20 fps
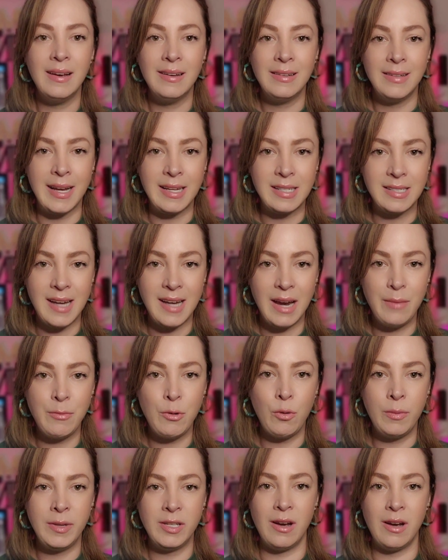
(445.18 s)
Next time,
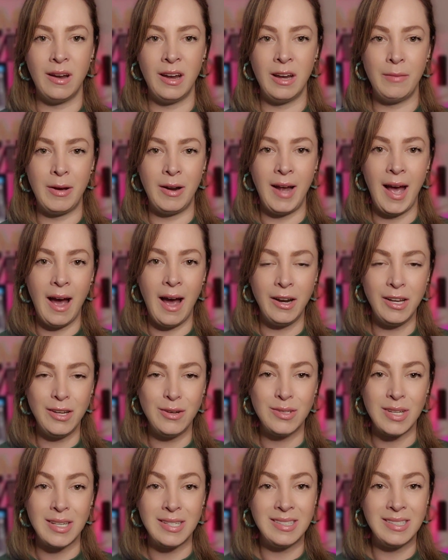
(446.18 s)
we'll be talking about how to
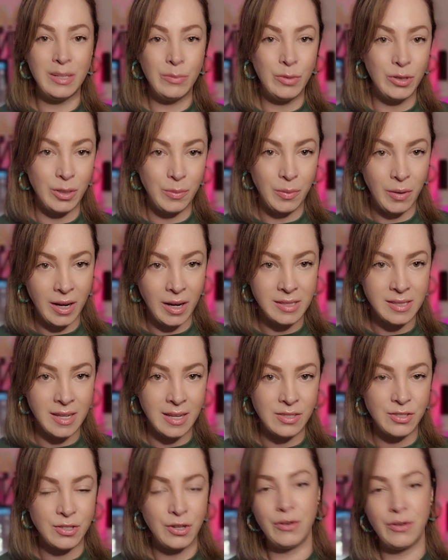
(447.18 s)
use a similar
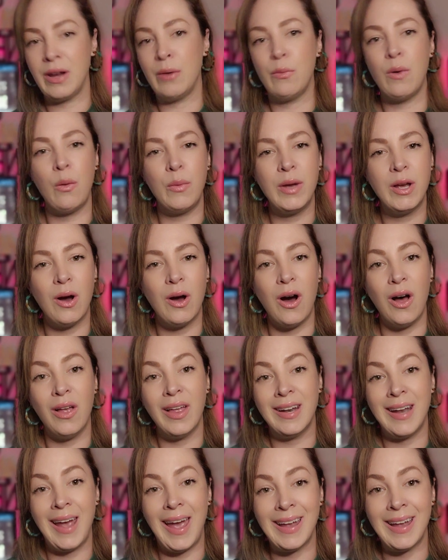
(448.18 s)
process to create what we call
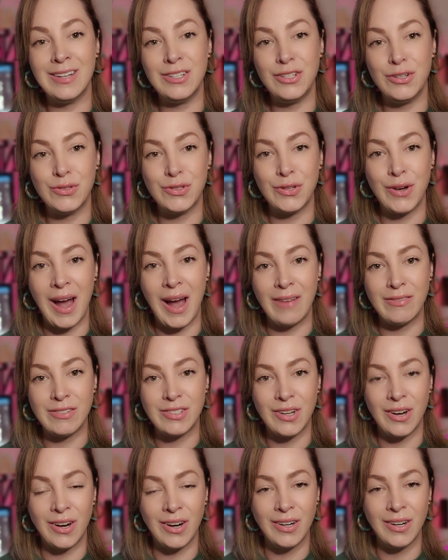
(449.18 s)
an end user
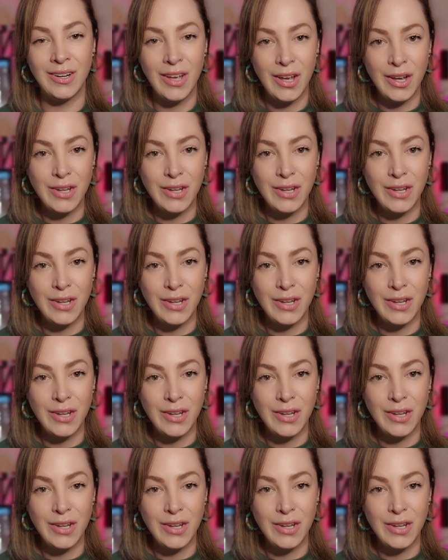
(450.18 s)
avatar